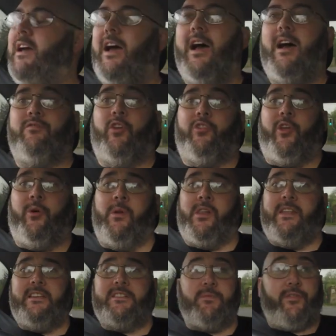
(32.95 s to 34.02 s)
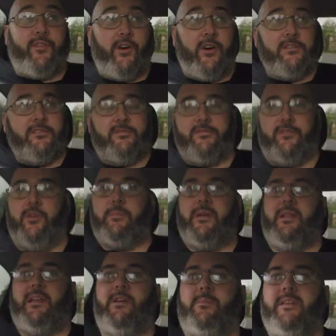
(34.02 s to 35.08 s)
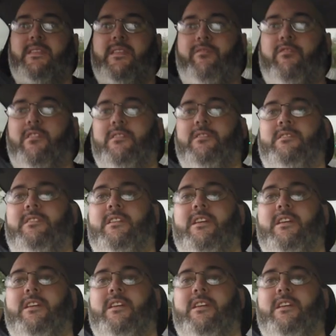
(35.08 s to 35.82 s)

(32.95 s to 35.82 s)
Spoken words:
I've not done one of these before, thought it'd be a little bit different.